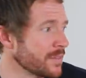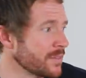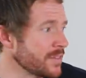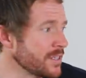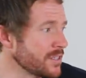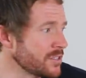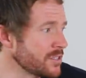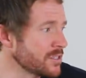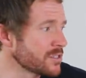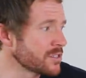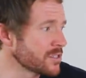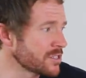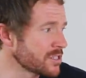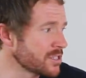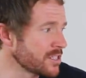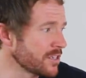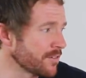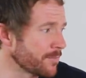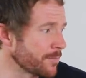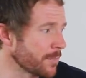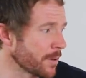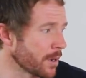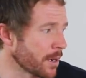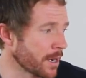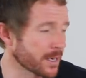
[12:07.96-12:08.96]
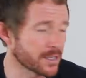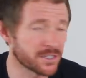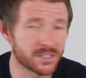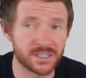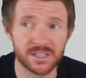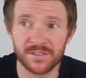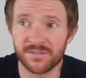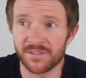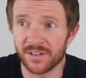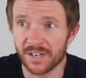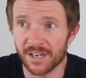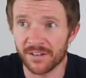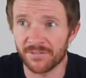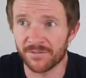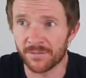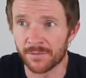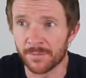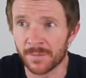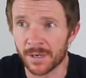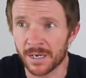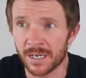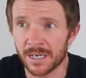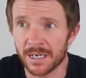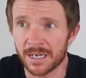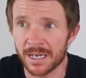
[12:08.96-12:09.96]
this is a stiff bike, stiff enough for
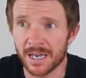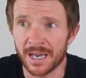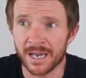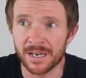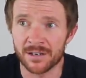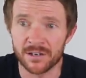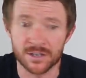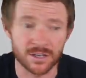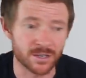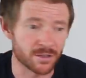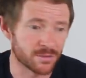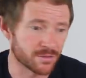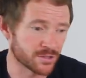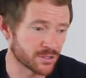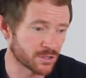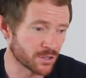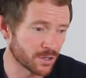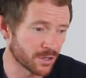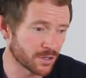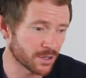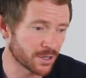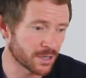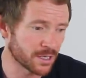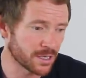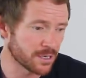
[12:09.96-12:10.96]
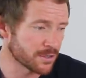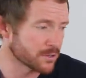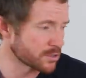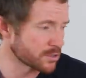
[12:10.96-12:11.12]
me, and you can certainly